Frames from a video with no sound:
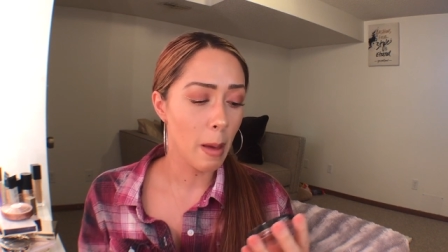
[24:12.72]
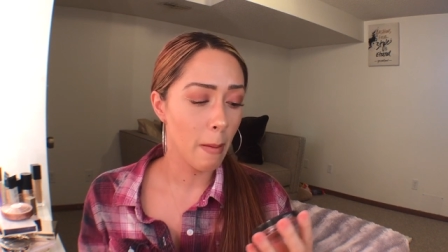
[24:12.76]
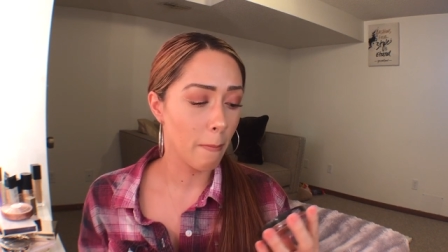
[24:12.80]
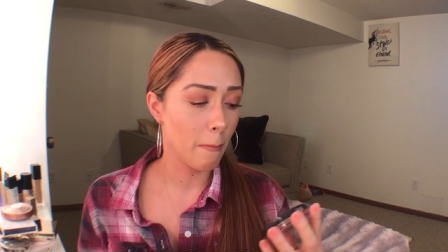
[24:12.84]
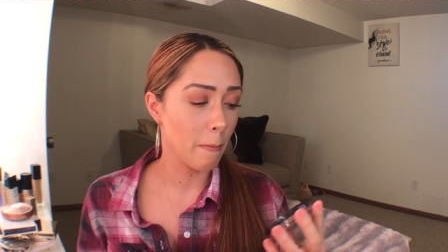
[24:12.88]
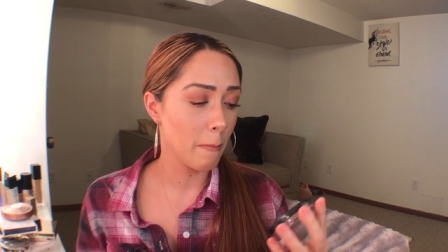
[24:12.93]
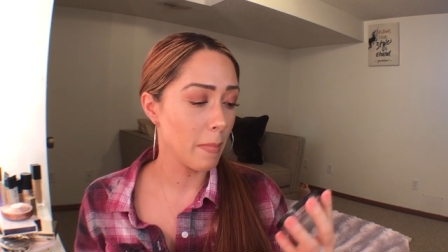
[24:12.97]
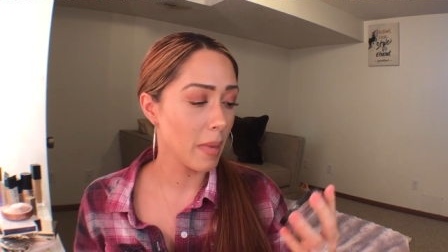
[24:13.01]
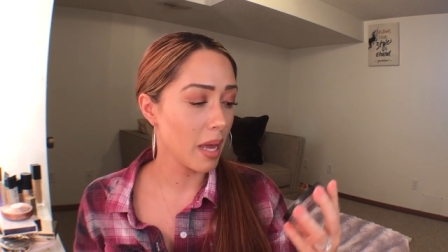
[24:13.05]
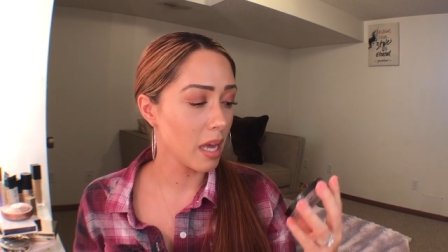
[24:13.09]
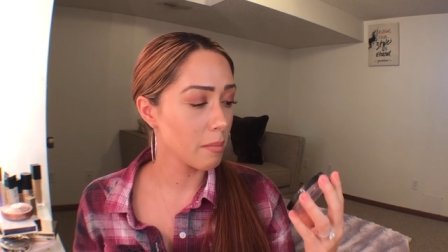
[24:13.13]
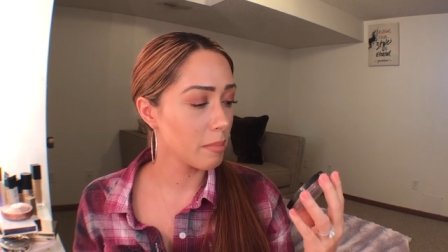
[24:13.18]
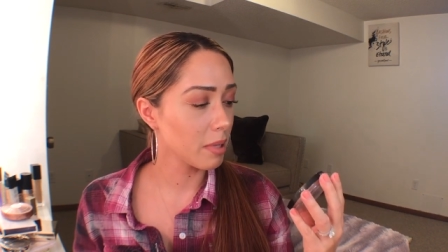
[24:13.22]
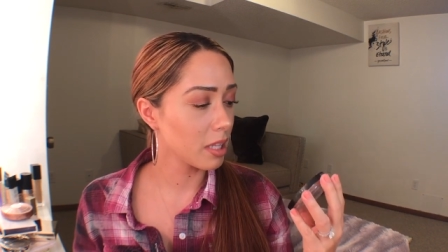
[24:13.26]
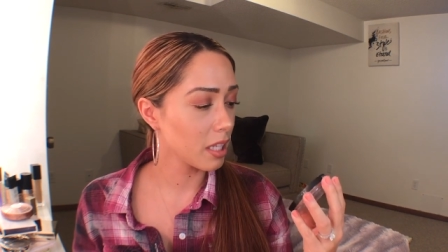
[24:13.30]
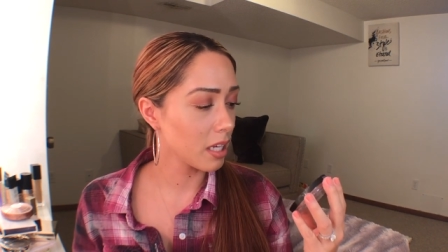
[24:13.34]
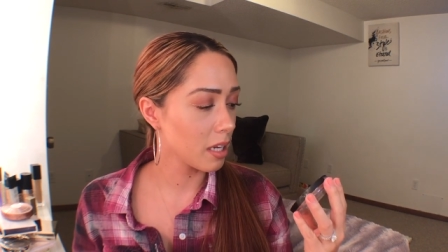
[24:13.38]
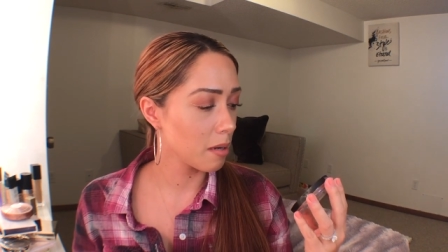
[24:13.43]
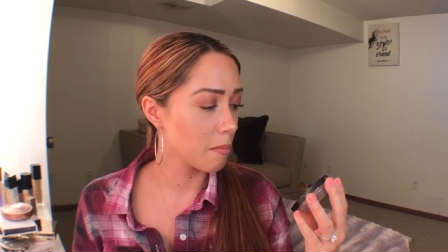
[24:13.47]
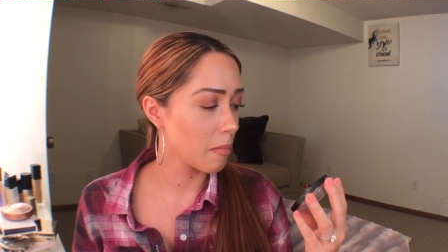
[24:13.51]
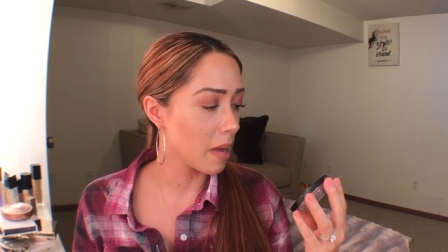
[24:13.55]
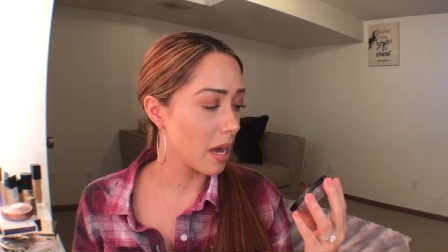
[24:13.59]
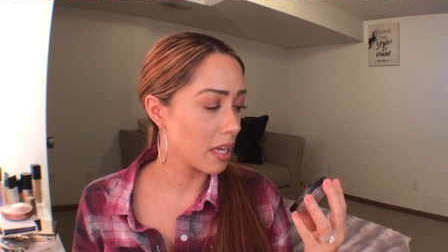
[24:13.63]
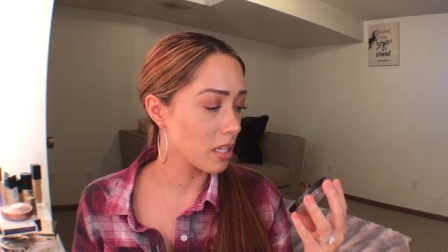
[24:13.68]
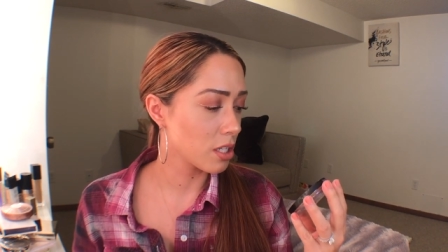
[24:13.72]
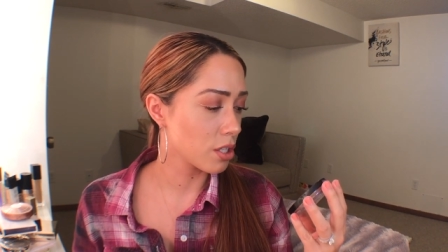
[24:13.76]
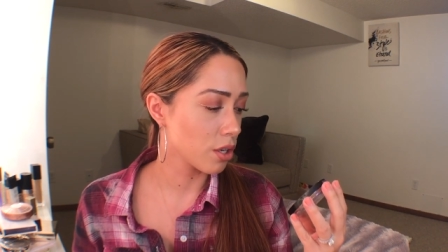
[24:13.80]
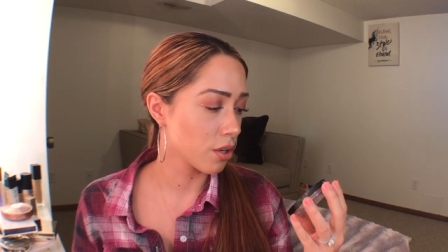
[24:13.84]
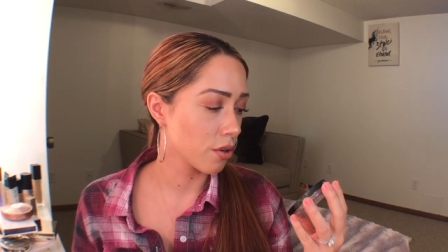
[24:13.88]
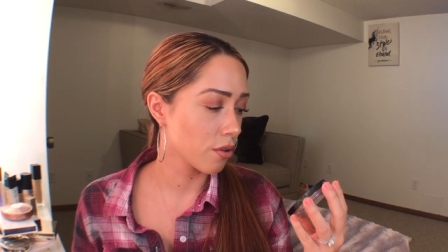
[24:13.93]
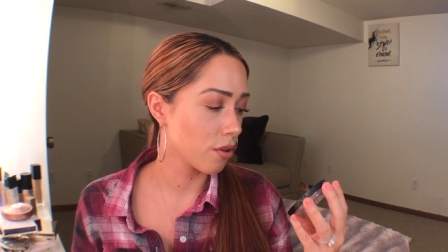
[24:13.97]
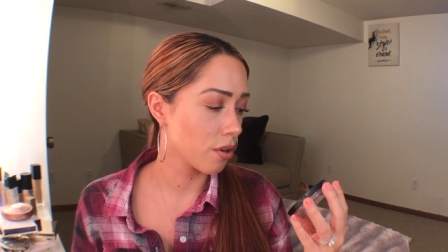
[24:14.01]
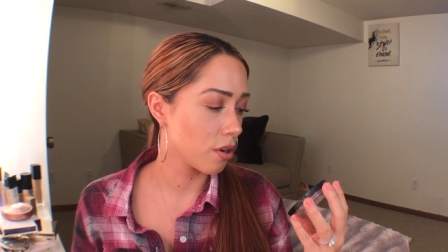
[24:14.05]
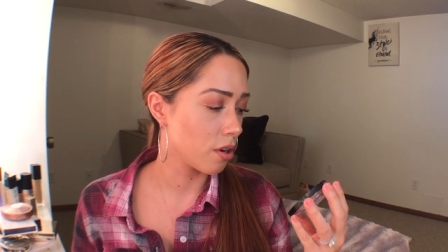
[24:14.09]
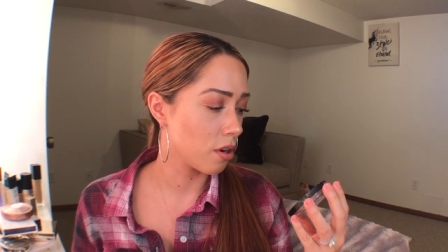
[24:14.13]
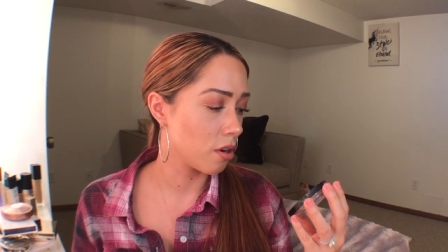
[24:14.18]
Maybelline Master
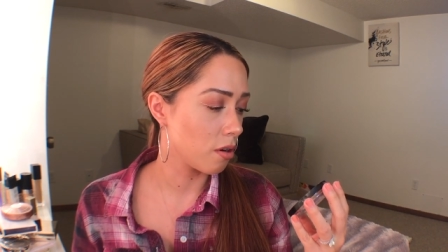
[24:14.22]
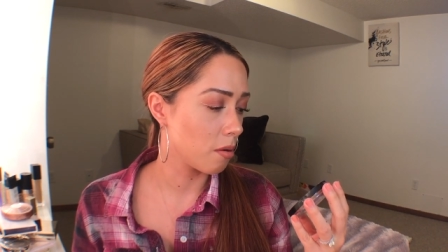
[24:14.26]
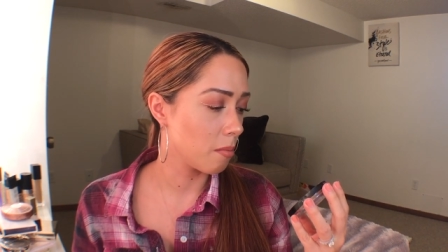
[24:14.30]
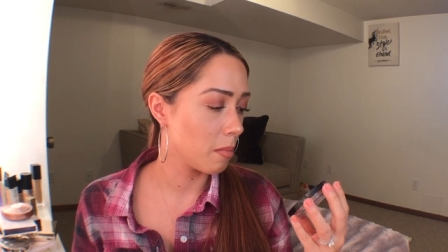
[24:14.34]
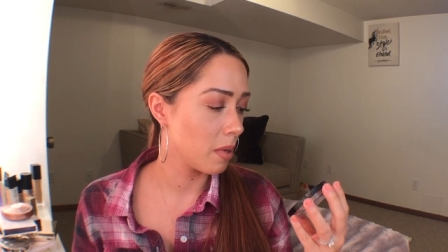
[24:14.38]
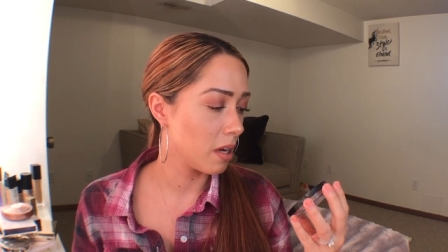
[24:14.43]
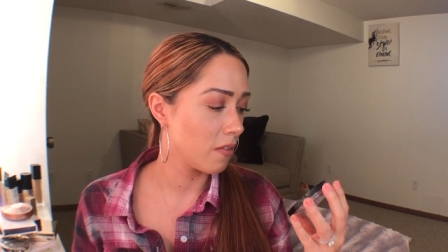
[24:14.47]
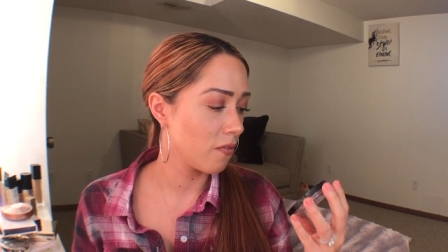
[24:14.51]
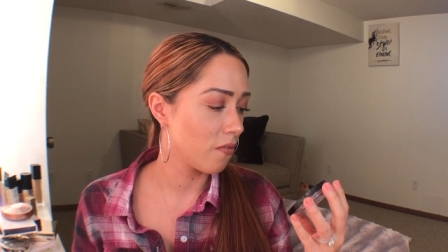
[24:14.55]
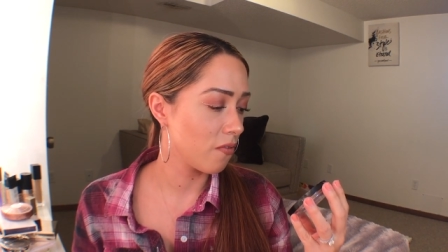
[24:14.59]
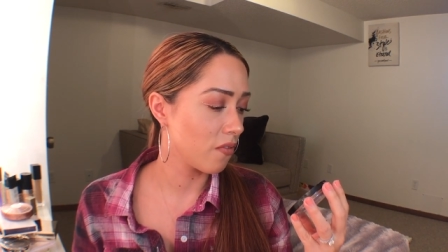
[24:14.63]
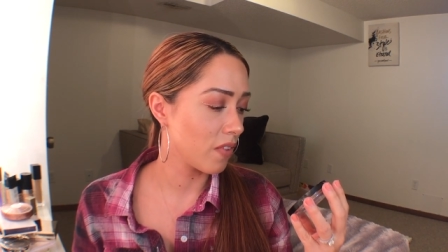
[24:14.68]
Chrome